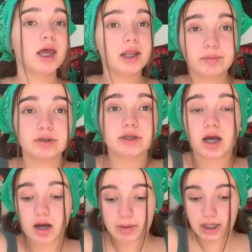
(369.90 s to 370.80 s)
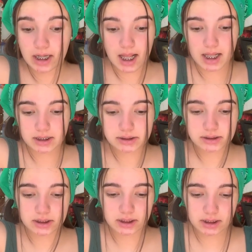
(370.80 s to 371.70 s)
Anyways, um,
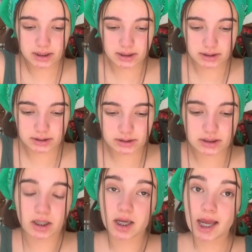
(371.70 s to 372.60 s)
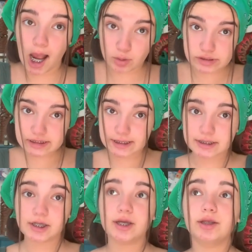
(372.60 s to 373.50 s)
next is house
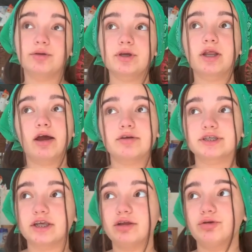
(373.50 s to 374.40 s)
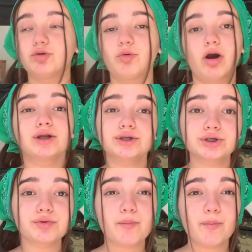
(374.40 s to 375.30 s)
sit. You could house sit. You could
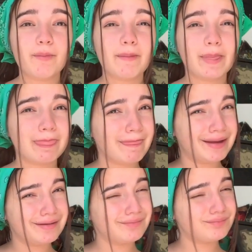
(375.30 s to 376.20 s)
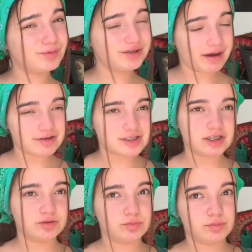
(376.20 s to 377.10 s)
watch like when you house it,
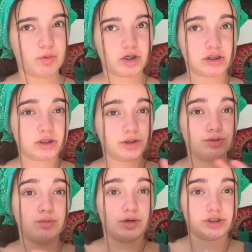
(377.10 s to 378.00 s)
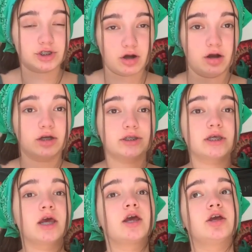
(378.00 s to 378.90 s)
you would watch. You could watch dogs,
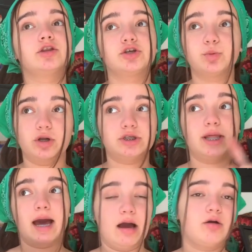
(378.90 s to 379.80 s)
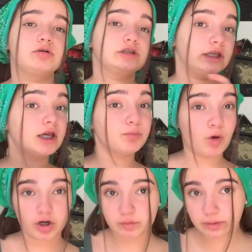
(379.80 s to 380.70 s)
just watch the house, like
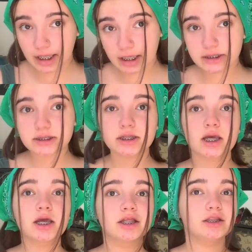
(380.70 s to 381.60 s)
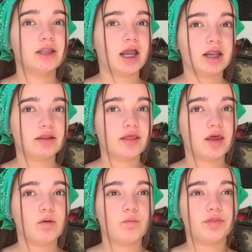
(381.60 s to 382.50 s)
water plants, that kind of
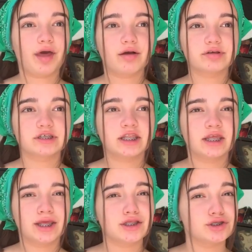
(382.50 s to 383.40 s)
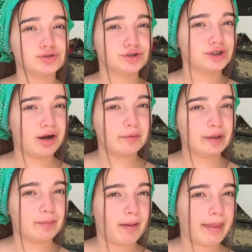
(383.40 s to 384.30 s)
thing. With house sitting, it's usually not
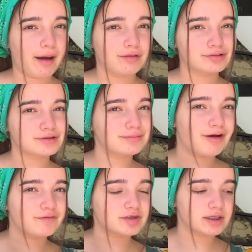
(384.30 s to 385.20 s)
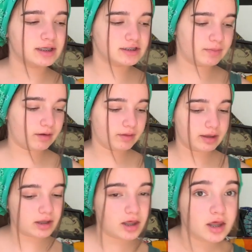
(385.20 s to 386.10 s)
really about the house. Obviously, it's about
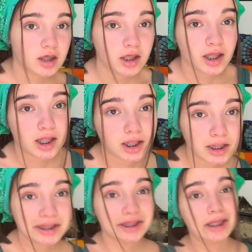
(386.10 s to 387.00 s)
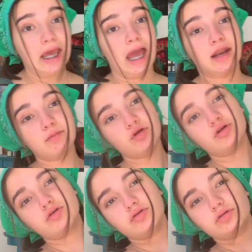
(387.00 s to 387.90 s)
like the
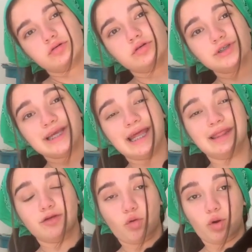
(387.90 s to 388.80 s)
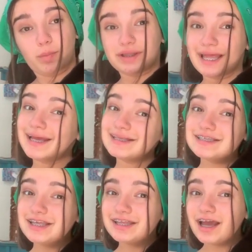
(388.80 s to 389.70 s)
animals and or
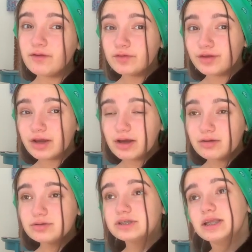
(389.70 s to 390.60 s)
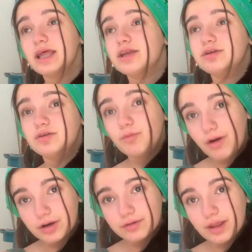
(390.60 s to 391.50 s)
plants that they have in their house and that you need to
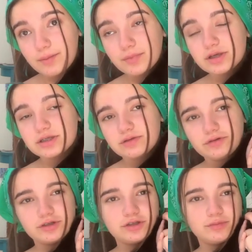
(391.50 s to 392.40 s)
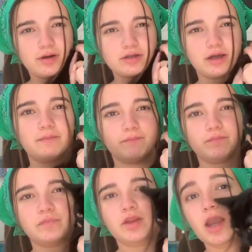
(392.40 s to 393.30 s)
water them for a certain amount of time
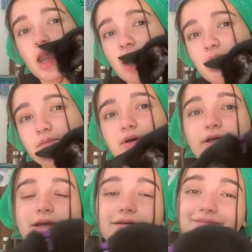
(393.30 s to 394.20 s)
but yeah